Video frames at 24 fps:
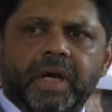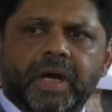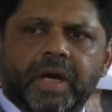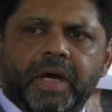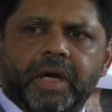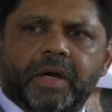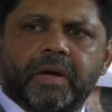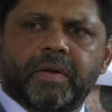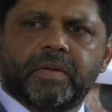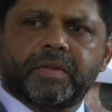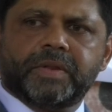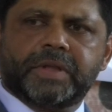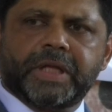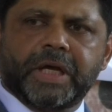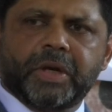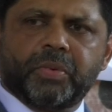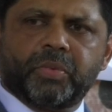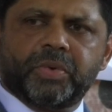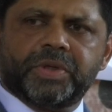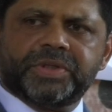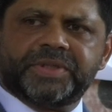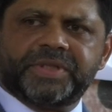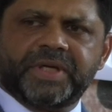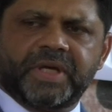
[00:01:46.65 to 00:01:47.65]
uh, that
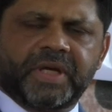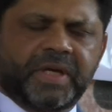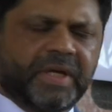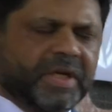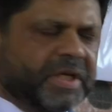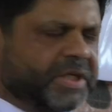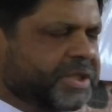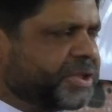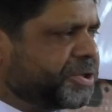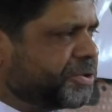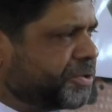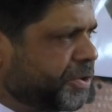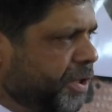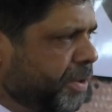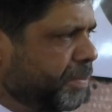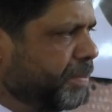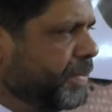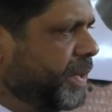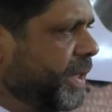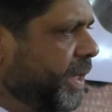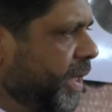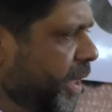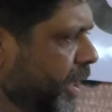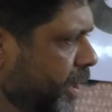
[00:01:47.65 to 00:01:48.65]
was an
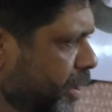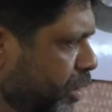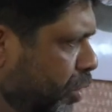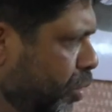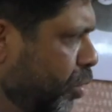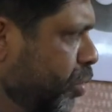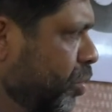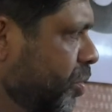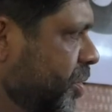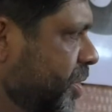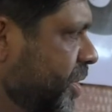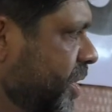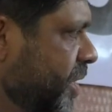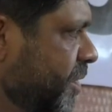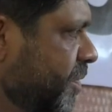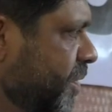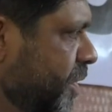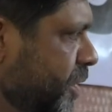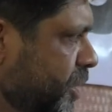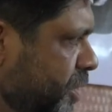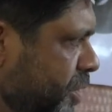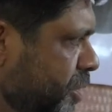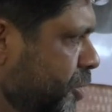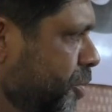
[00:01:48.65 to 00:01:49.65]
extremely inclusive
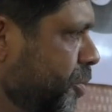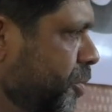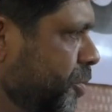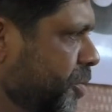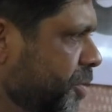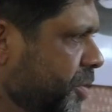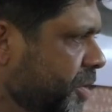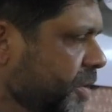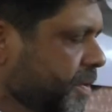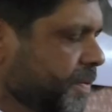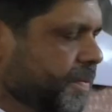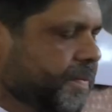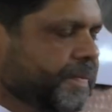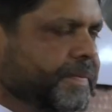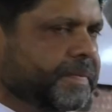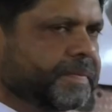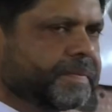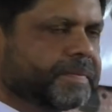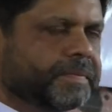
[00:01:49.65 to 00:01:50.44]
institution.